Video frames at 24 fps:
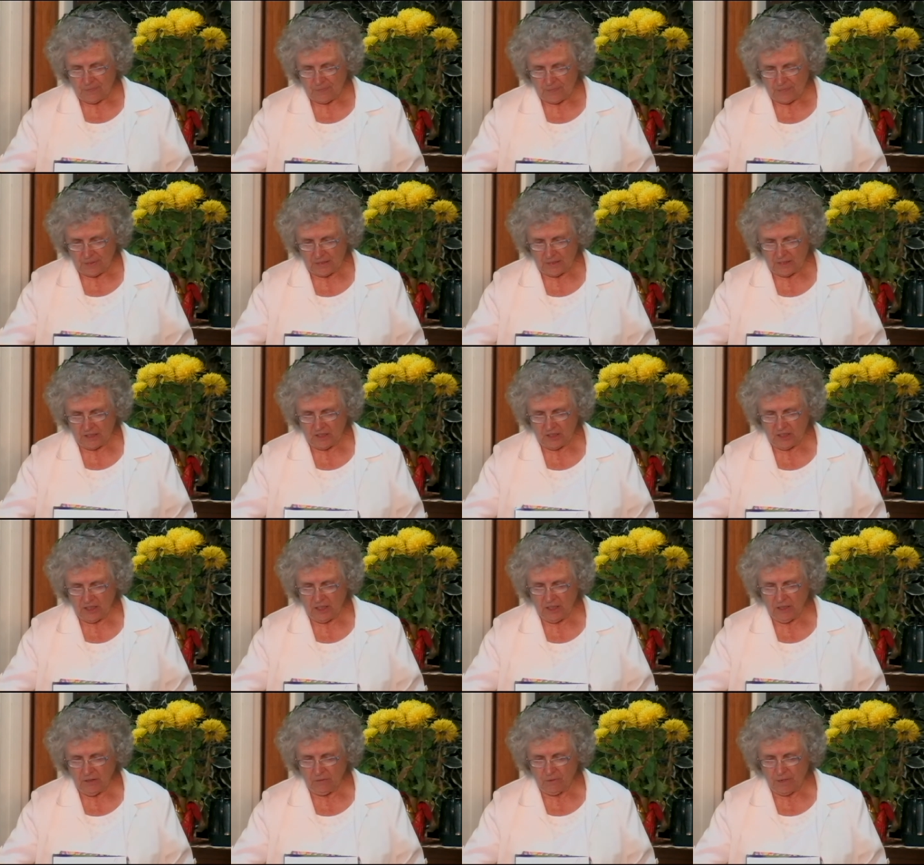
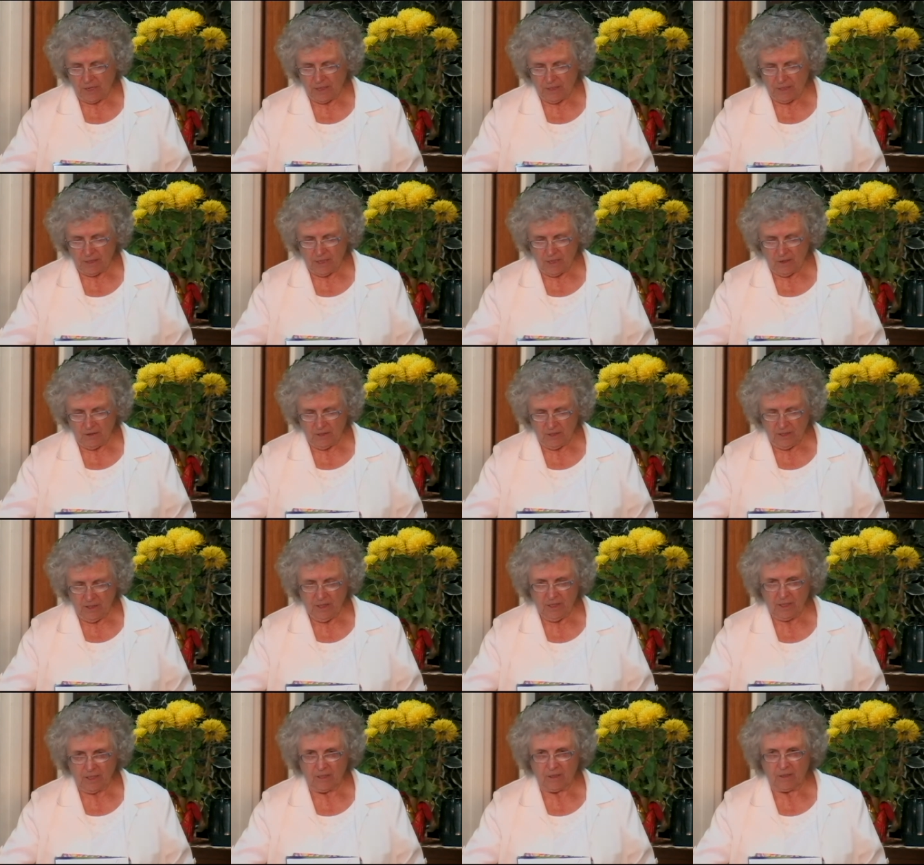stick right down in
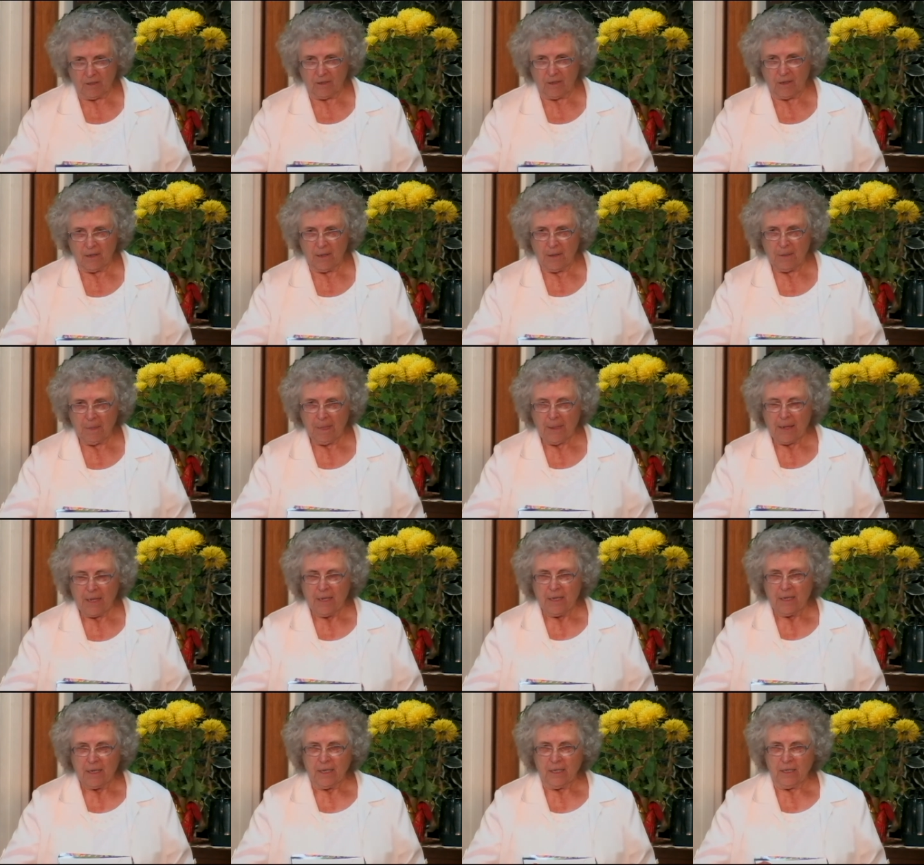here.
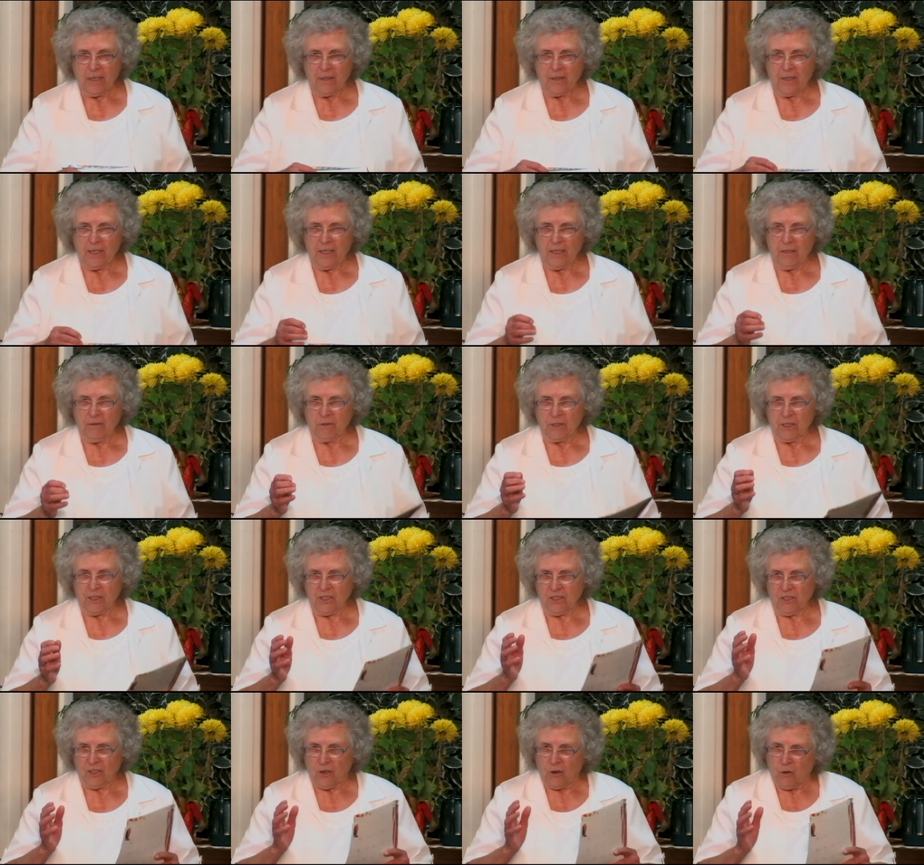And then it was
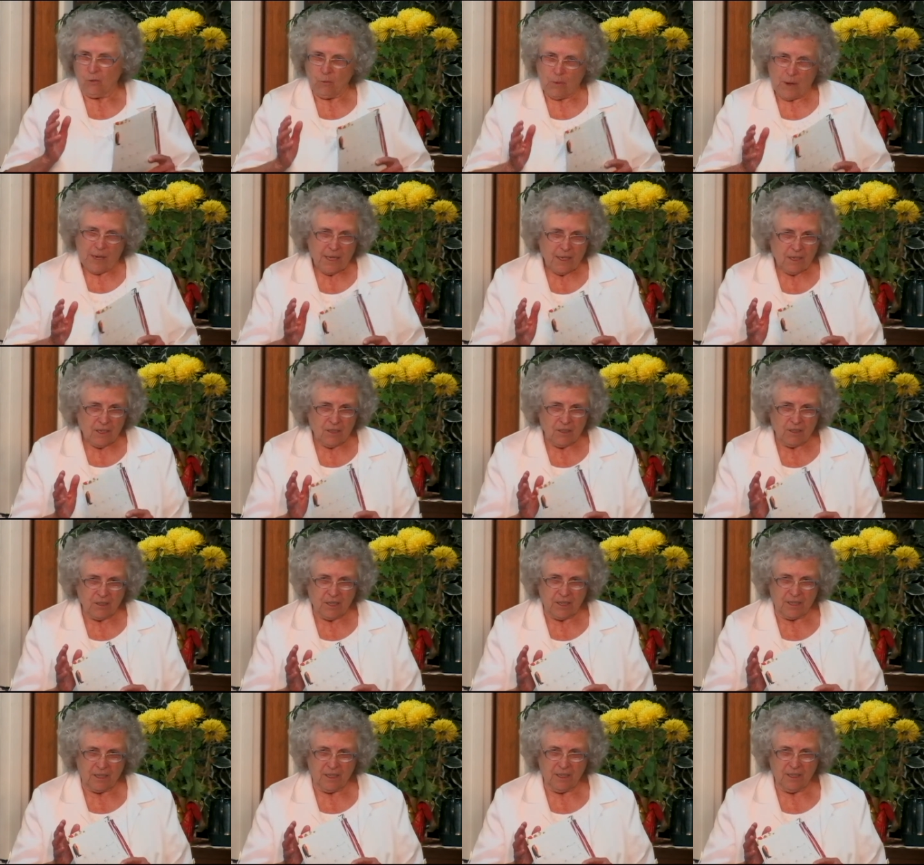sort of wet
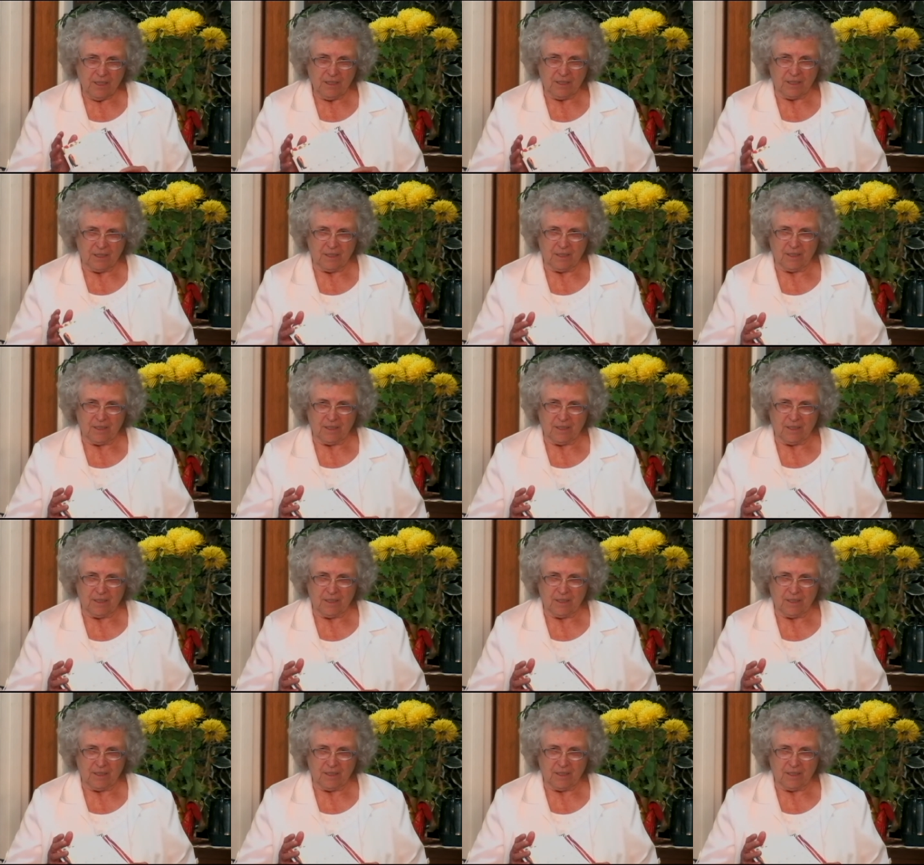looking,